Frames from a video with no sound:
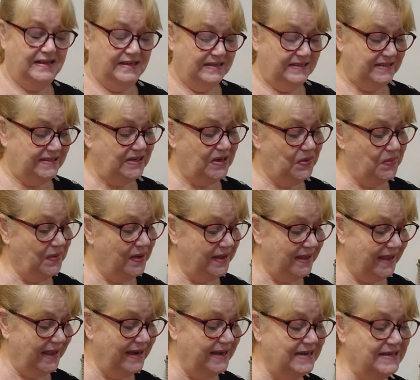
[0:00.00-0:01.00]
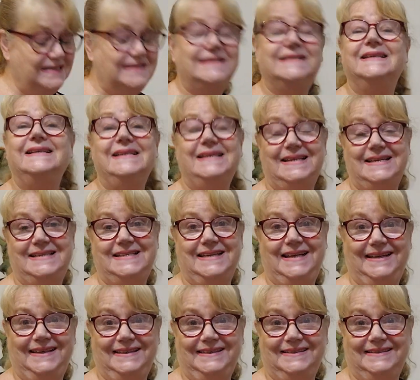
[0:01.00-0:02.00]
So we're getting to
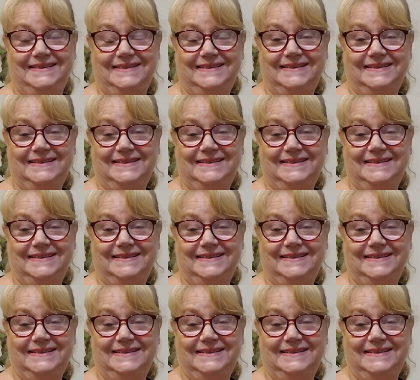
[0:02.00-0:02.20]
knitting.